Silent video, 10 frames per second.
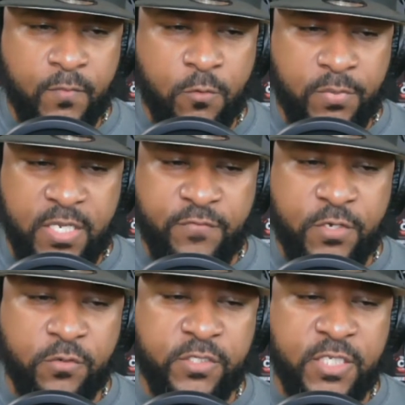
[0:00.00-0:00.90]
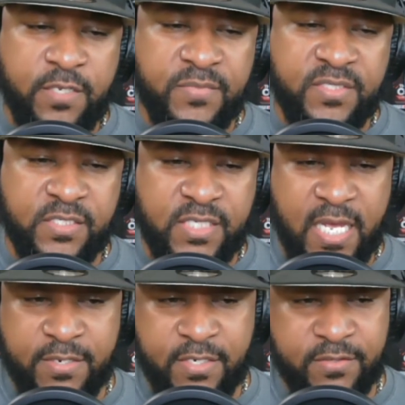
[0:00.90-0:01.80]
But even though the team is
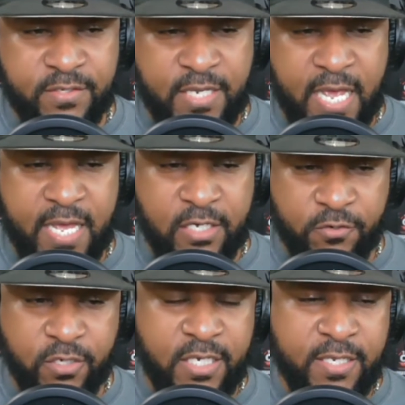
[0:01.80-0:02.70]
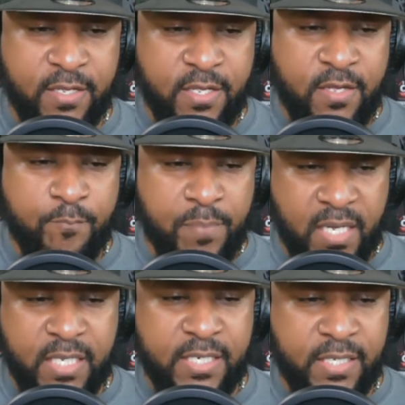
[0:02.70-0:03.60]
decided, literally
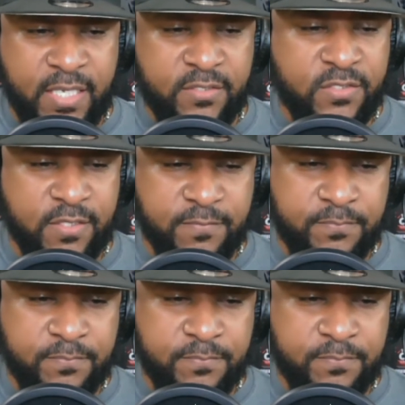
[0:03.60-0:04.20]
bucking against it.